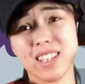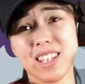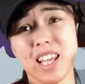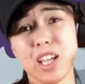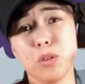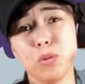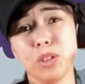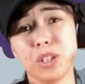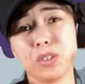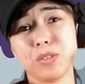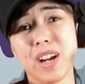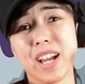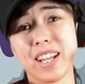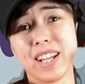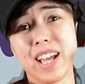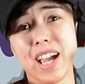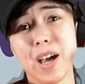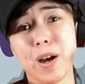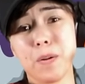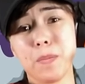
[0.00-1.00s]
like one right
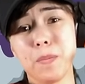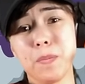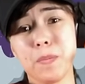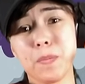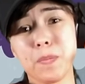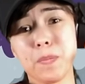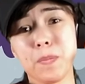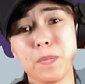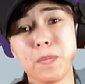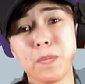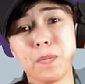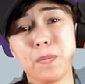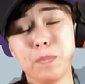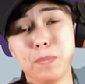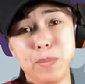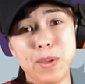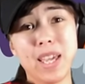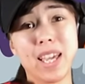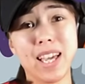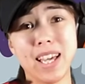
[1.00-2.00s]
now
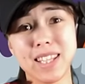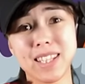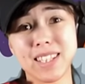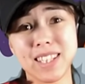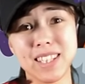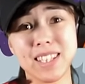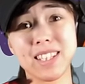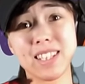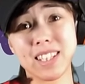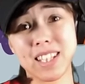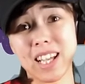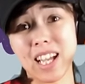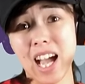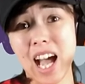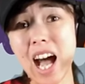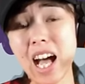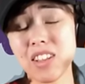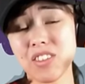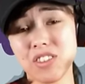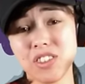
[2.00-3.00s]
because this is a
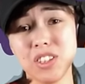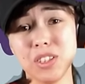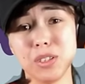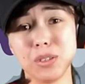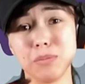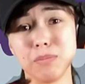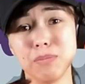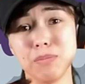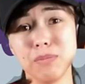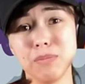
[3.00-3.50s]
costume